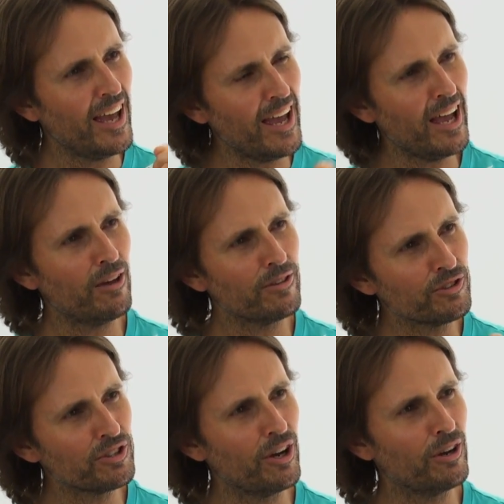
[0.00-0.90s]
how the
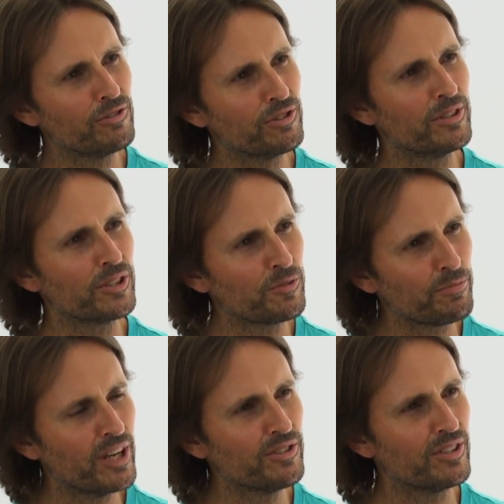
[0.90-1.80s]
child should
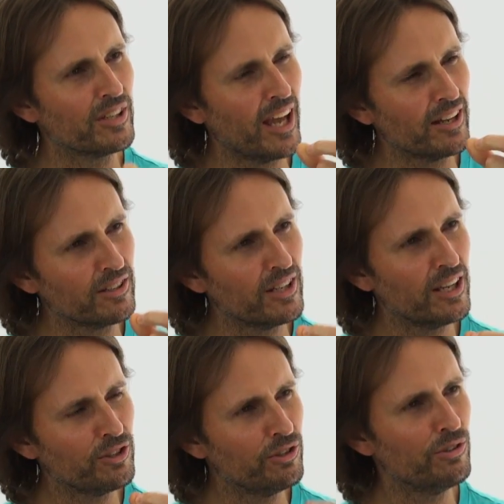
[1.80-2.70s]
express it and
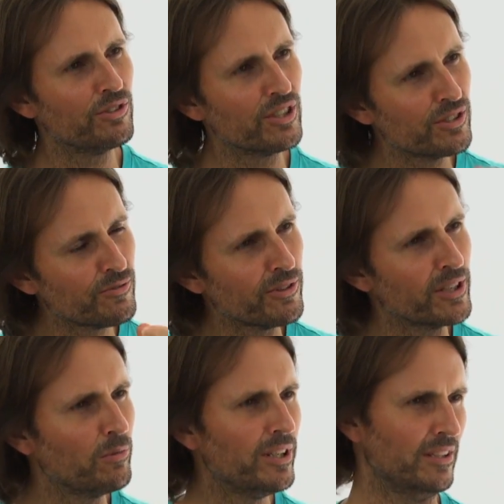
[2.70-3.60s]
use its
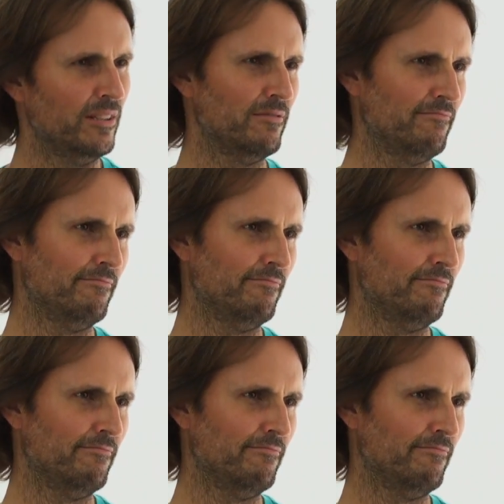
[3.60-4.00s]
free will.